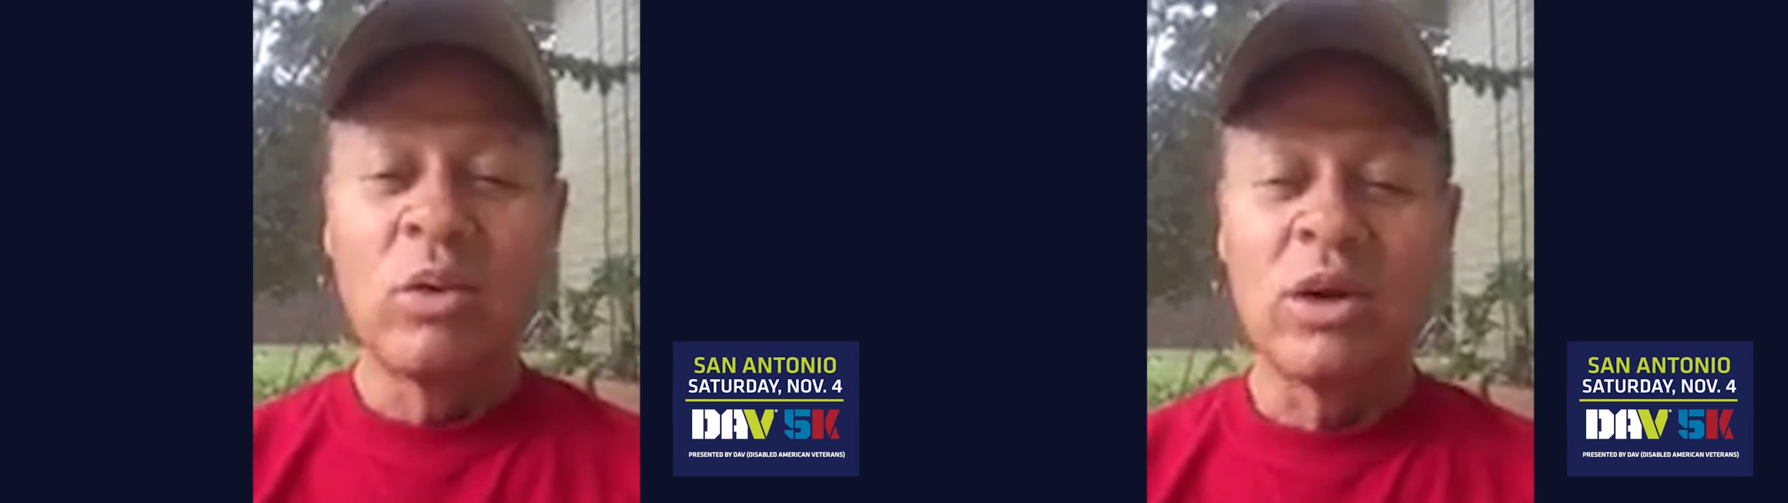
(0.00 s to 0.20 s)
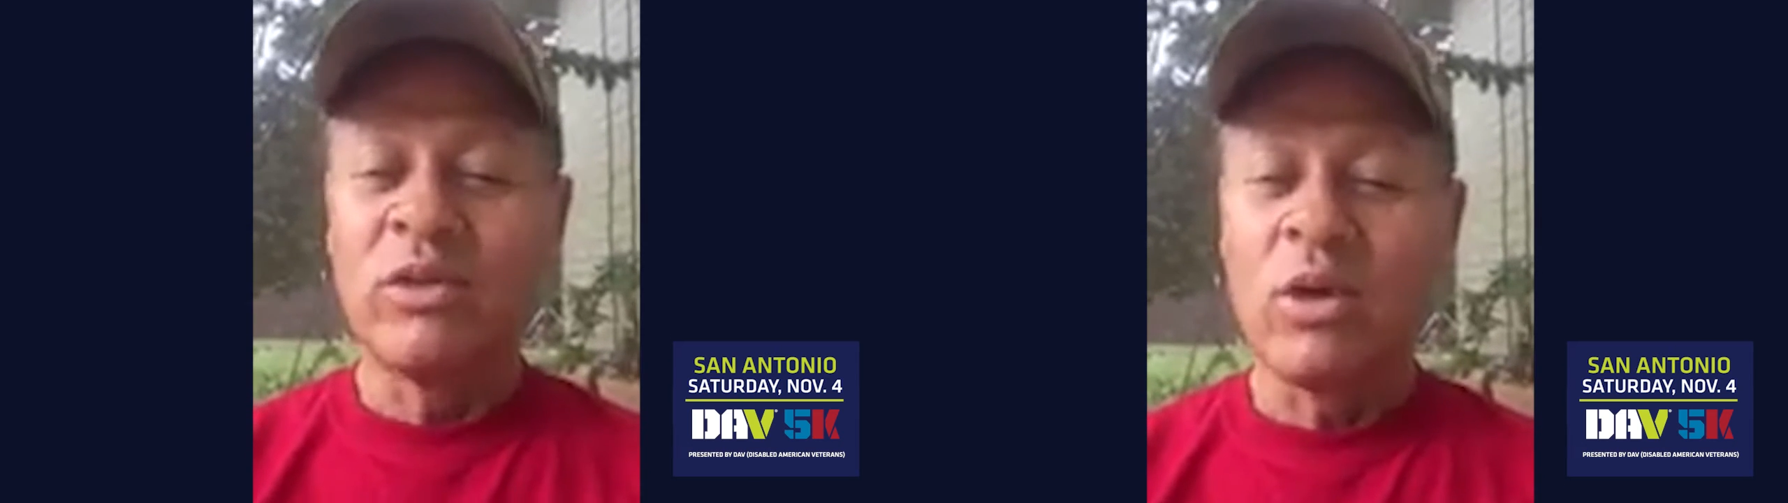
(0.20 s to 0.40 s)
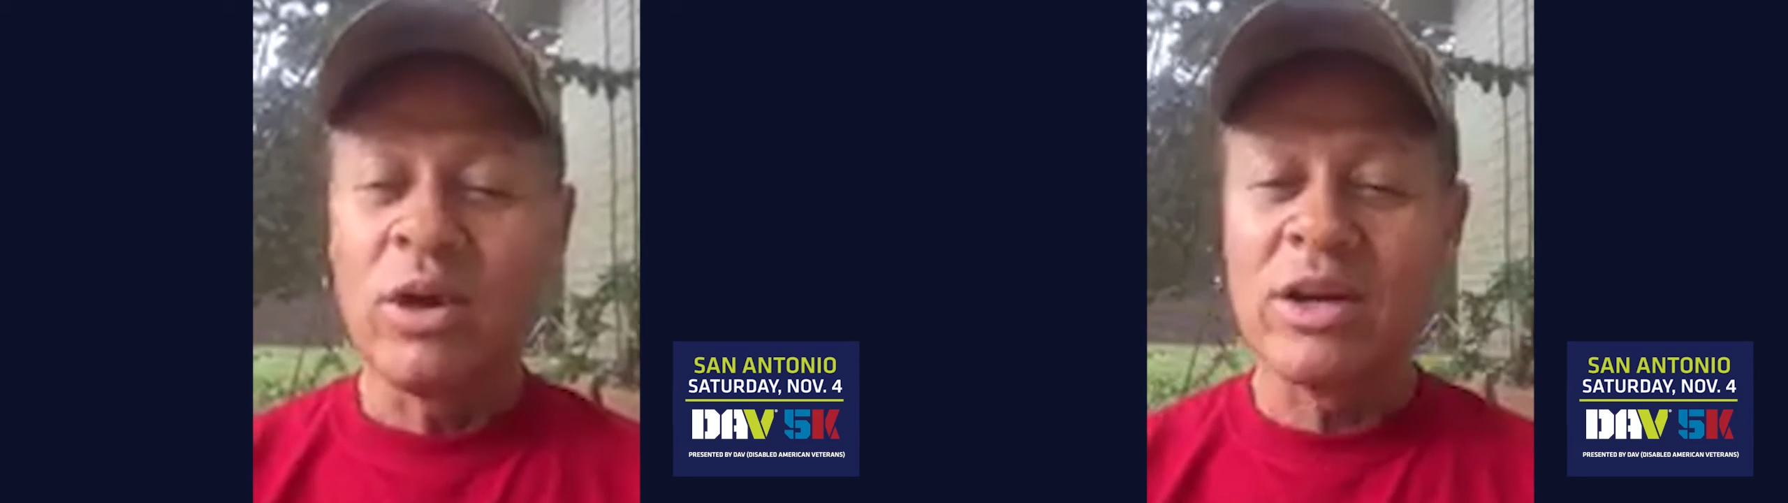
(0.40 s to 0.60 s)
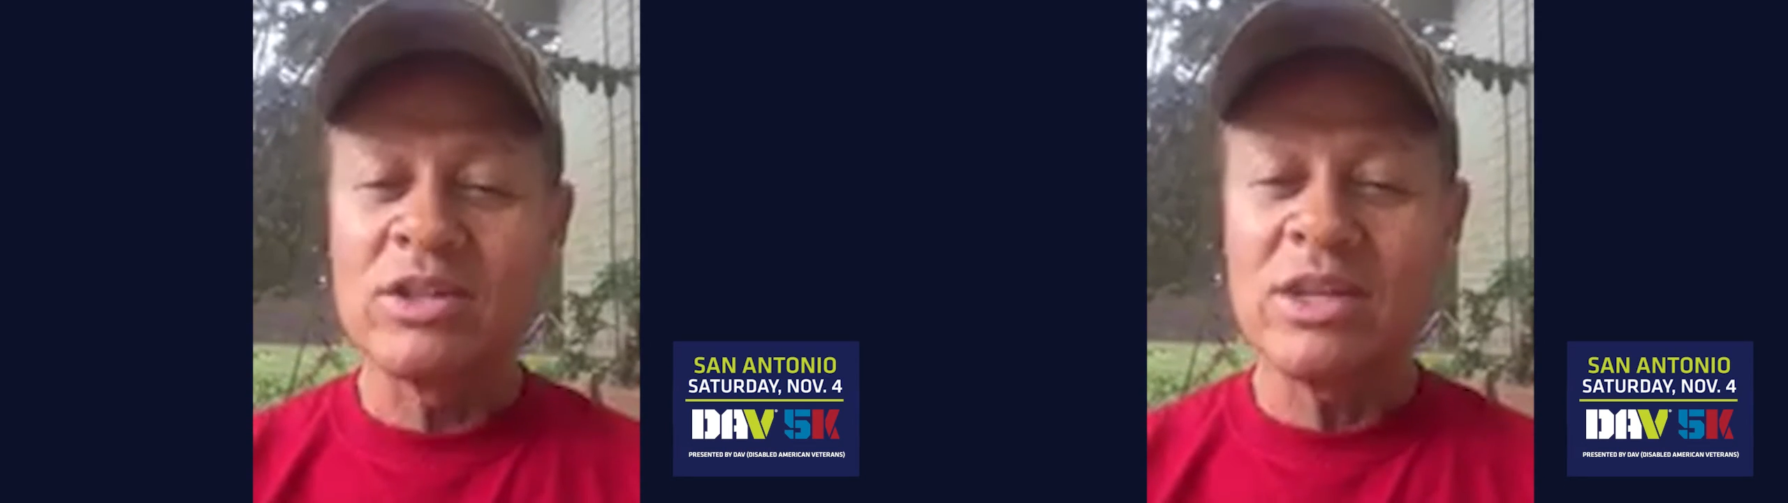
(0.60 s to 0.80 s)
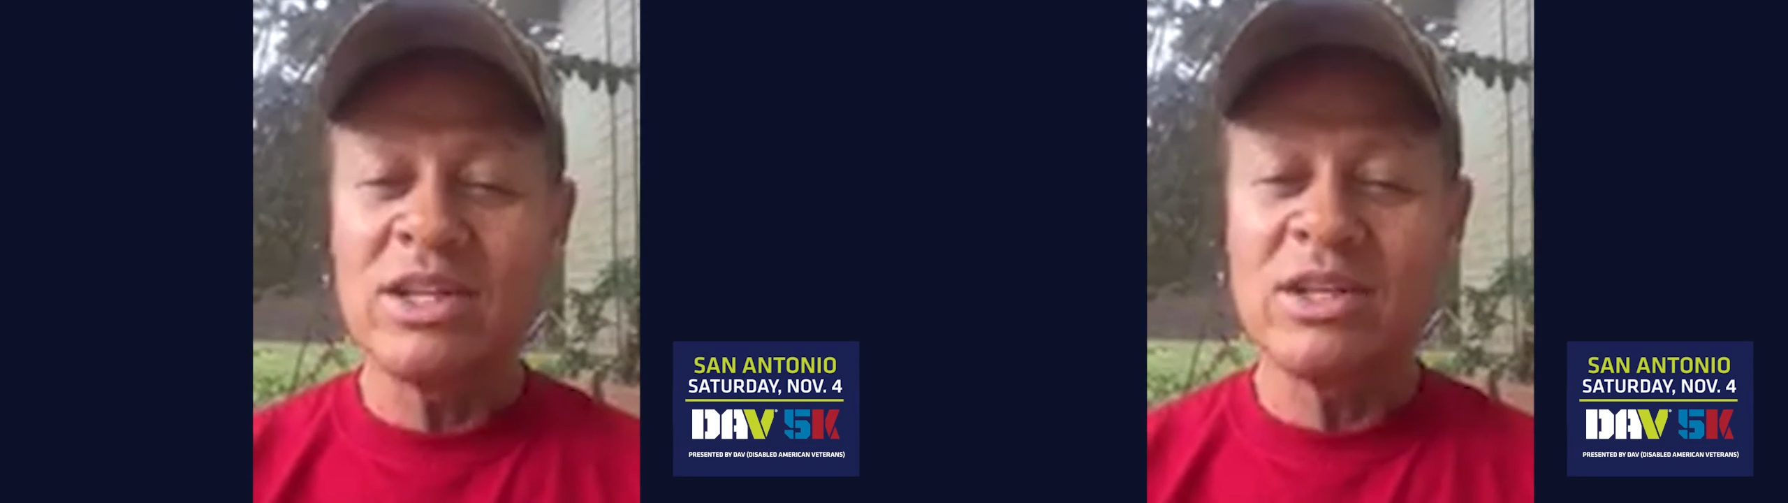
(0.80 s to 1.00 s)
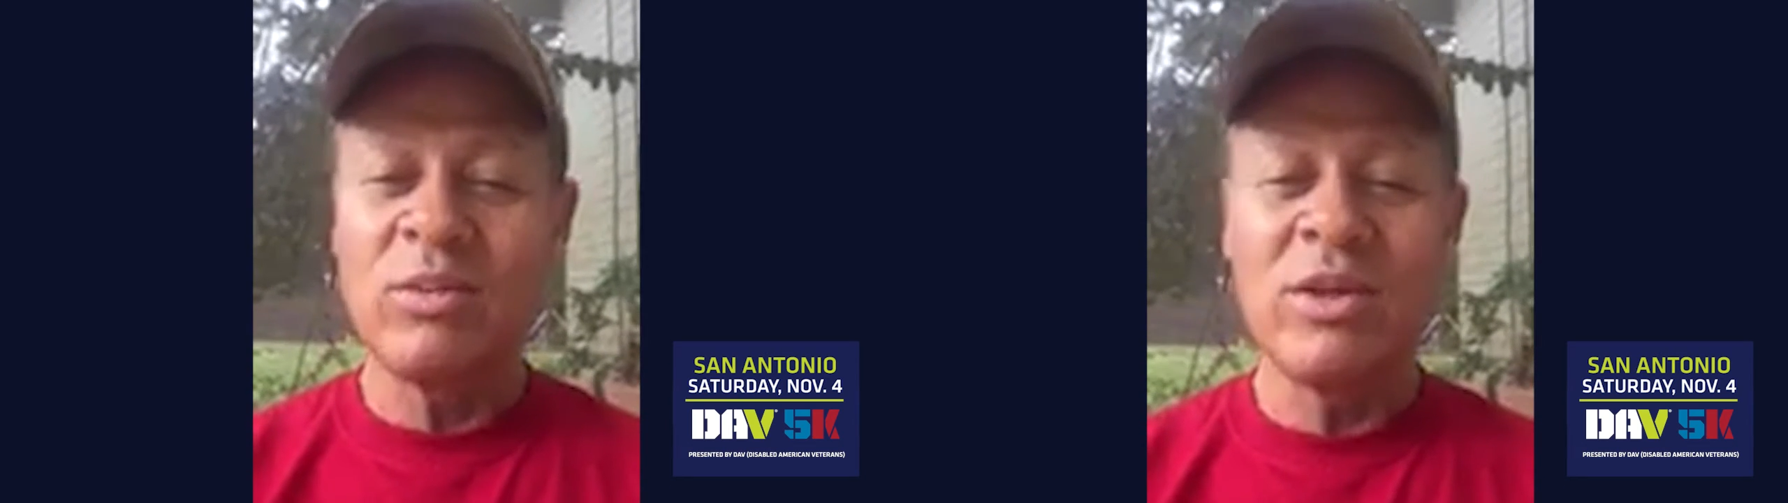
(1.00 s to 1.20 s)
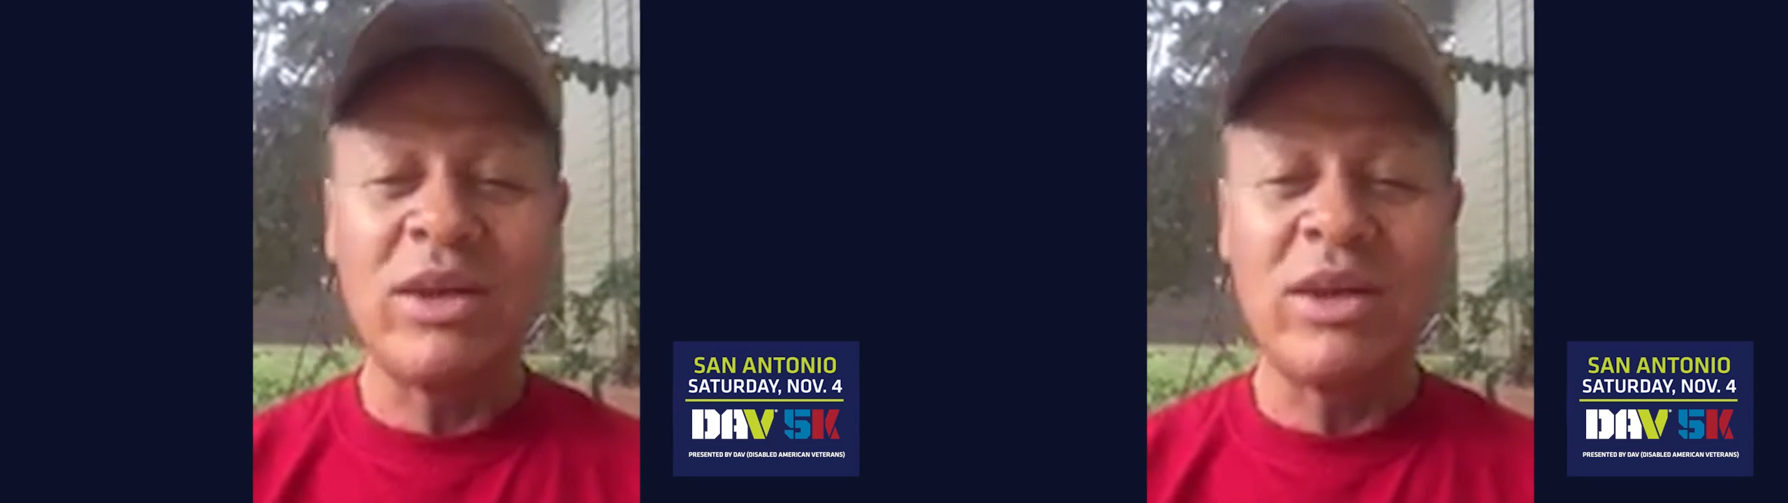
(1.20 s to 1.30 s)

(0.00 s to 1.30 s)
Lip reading: wonderful organization.